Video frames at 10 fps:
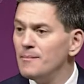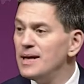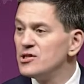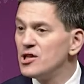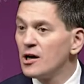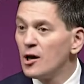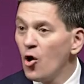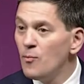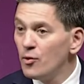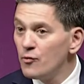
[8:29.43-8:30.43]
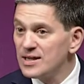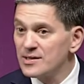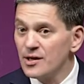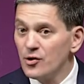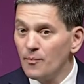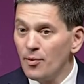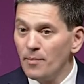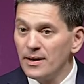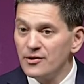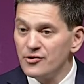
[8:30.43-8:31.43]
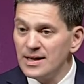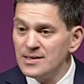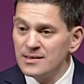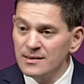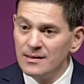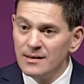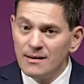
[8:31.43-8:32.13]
means that global risks are not properly addressed.